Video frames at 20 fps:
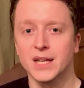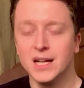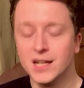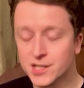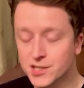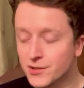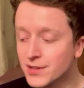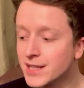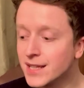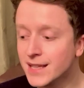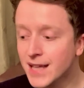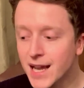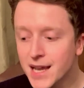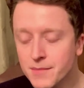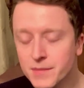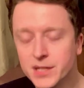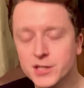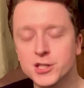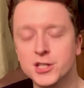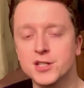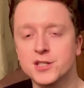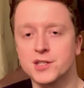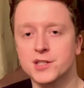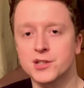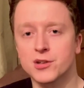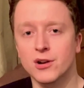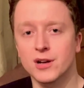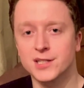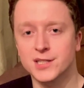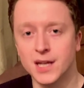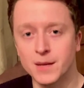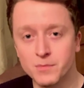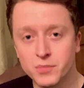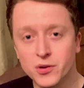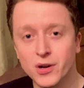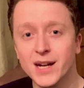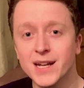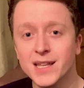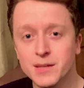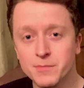So in the name of Jesus Christ, I
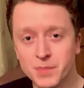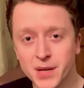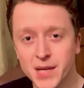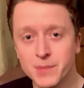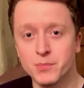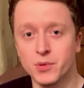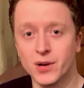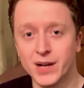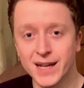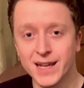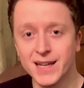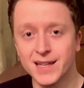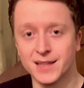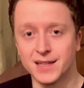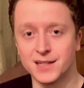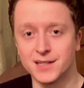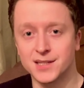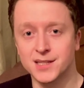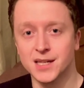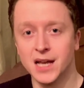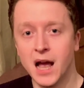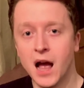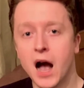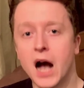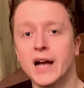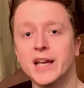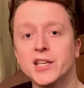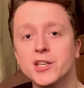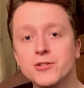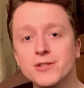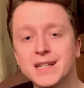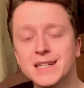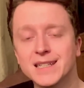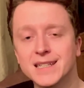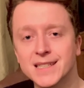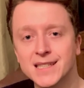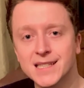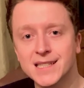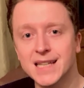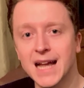pray that people hear this. Are you going to
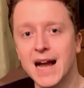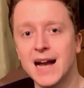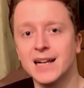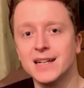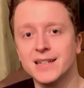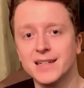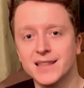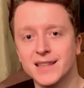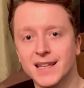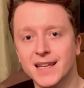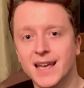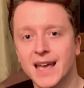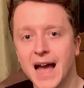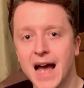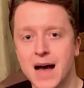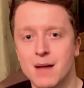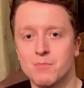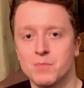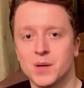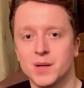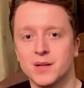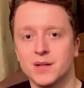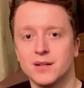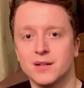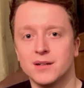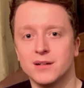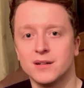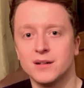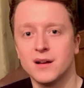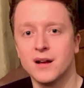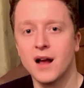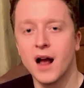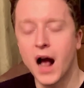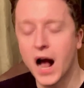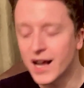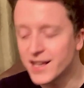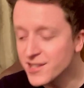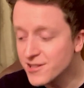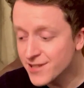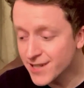stand in the gap?
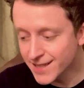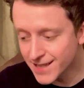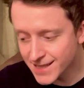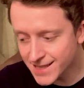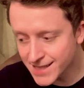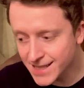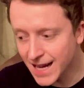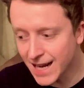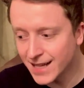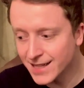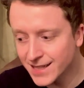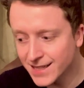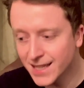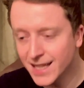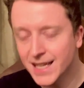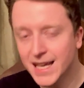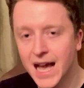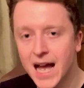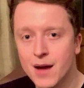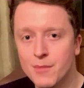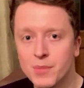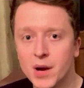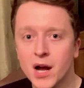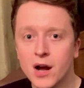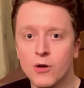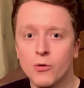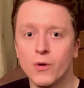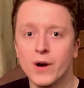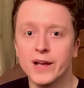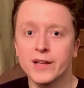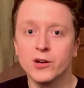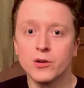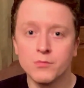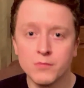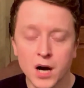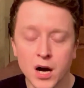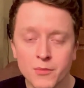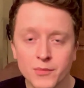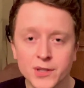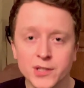Are you going to stand in the gap where your
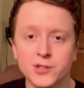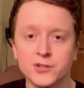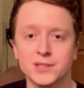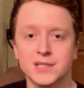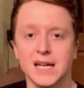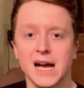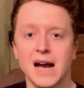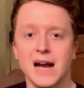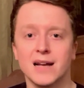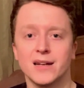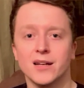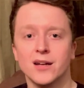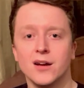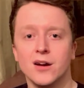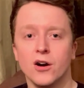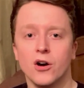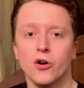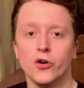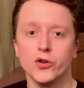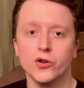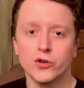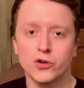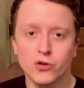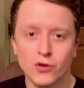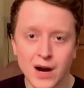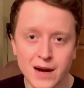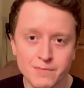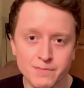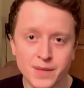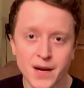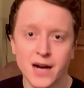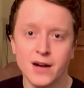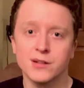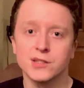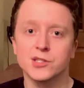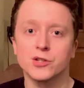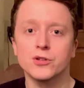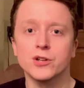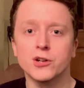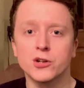mum and your dad or your
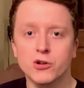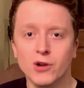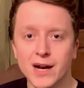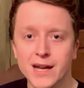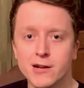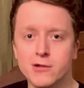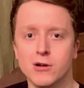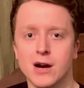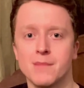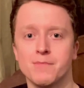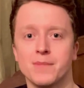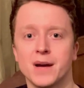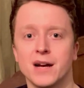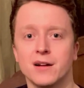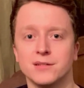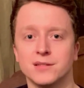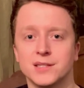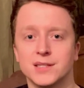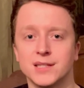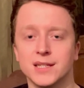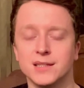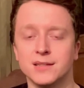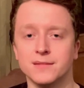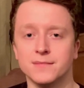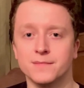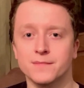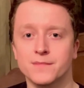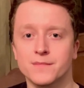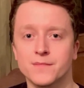grandparents or your great grandparents didn't?